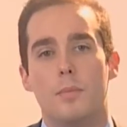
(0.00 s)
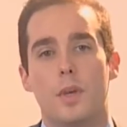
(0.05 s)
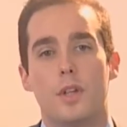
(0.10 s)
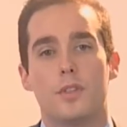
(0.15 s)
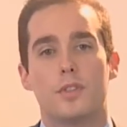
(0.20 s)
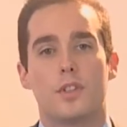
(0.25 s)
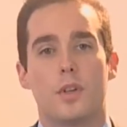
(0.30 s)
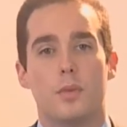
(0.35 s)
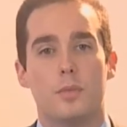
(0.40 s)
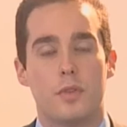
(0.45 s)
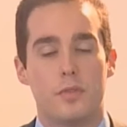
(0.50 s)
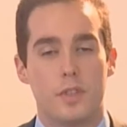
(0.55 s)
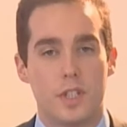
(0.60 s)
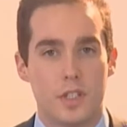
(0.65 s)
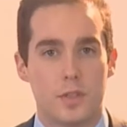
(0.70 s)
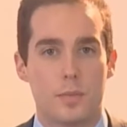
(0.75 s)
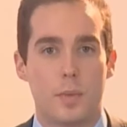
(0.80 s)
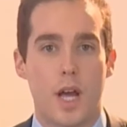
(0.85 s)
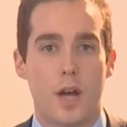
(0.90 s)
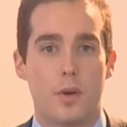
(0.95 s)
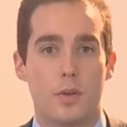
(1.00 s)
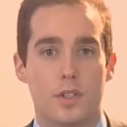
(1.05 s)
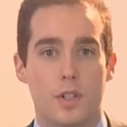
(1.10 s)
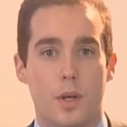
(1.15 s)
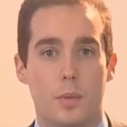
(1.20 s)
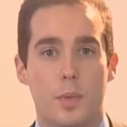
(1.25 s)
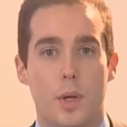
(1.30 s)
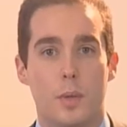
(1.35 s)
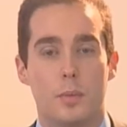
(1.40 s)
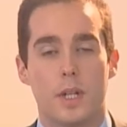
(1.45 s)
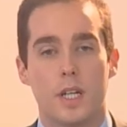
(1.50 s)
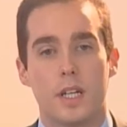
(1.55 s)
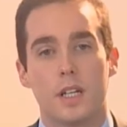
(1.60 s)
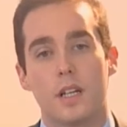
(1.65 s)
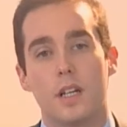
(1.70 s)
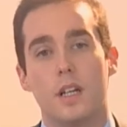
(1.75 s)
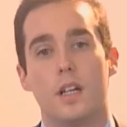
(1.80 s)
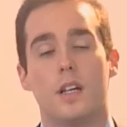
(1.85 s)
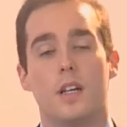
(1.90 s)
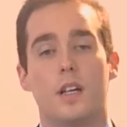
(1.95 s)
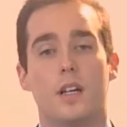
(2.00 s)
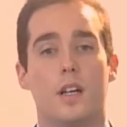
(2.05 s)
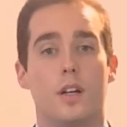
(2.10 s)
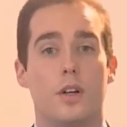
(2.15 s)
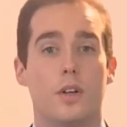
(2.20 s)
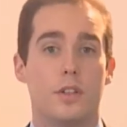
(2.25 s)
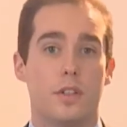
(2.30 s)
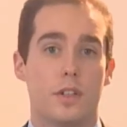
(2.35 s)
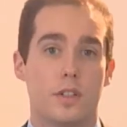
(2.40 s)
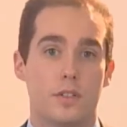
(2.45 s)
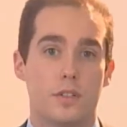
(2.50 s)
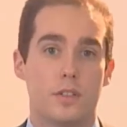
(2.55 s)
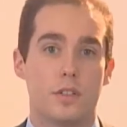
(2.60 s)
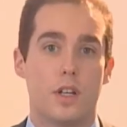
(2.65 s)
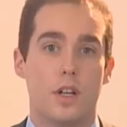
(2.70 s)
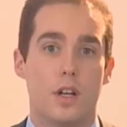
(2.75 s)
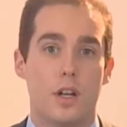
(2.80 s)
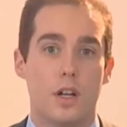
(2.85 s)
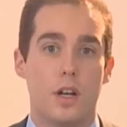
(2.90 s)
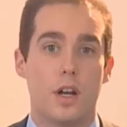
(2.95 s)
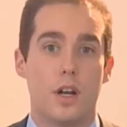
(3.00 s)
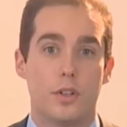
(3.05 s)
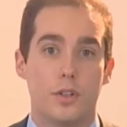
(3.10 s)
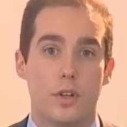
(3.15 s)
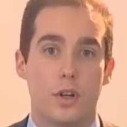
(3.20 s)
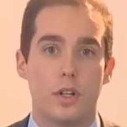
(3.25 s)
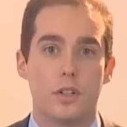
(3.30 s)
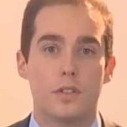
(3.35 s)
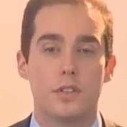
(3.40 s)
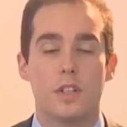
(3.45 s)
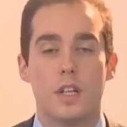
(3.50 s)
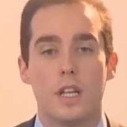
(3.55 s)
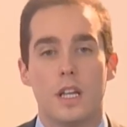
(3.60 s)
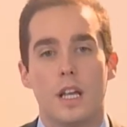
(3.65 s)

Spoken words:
Some of these powers are public, others are not.